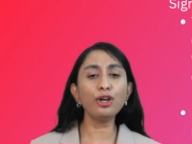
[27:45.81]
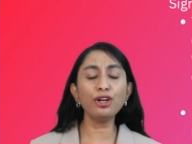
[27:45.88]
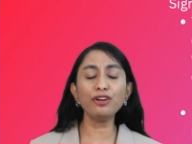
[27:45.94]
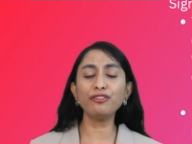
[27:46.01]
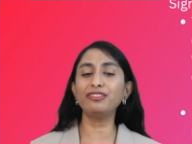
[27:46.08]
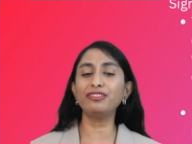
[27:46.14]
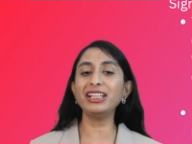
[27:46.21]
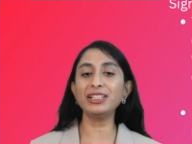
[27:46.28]

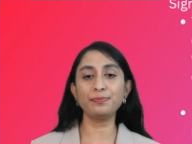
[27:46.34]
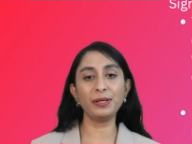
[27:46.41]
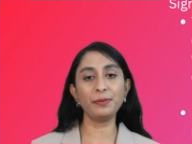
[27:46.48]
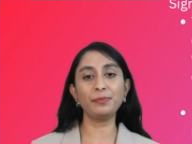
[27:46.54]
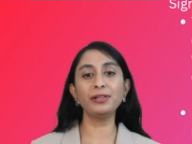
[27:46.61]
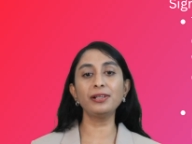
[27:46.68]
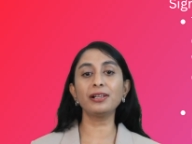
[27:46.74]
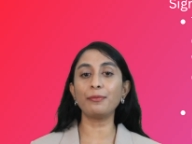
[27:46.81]
these people
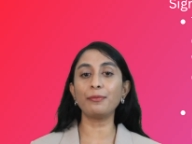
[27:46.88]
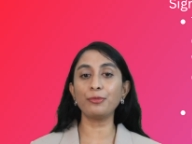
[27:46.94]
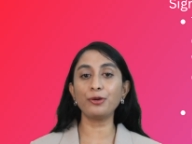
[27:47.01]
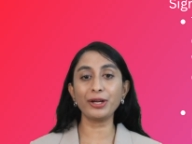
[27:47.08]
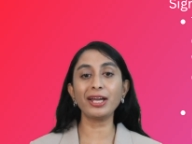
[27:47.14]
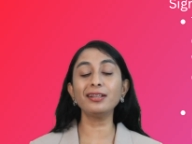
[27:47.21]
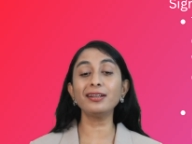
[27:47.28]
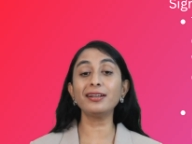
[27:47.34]
come
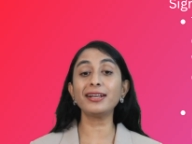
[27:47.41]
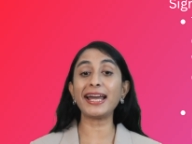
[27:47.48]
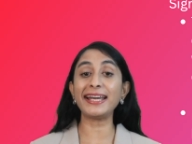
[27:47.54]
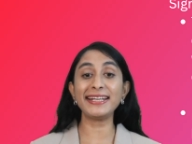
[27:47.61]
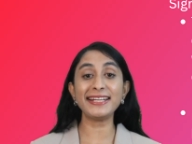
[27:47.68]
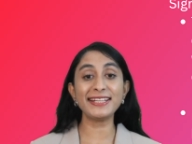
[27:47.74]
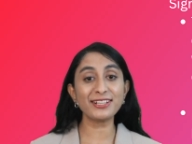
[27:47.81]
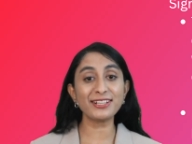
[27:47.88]
together and
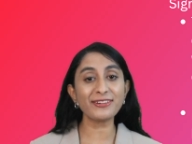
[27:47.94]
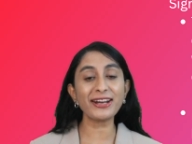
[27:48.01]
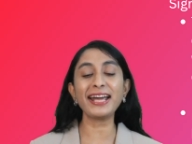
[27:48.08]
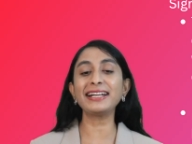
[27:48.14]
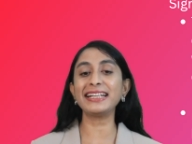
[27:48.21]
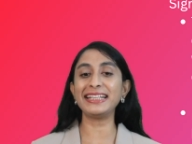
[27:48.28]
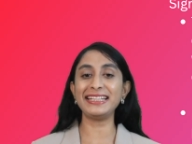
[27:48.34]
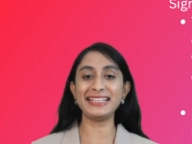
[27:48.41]
interact in
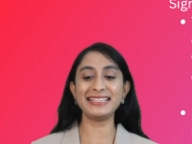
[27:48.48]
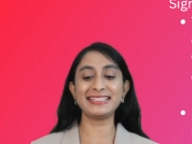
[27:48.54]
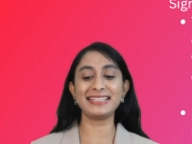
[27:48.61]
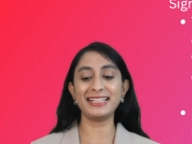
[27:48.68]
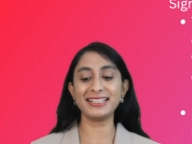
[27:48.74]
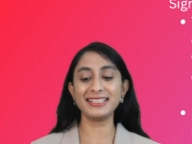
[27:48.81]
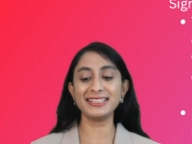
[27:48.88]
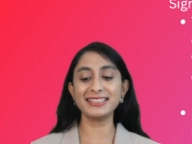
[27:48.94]
these
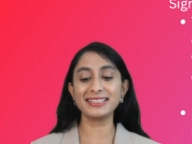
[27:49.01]
centers,